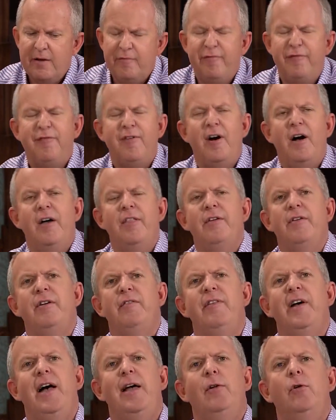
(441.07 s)
And Father
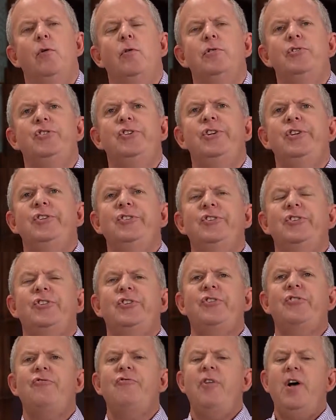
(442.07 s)
of our Lord Jesus
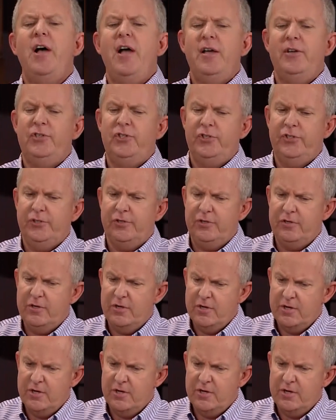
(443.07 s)
Christ,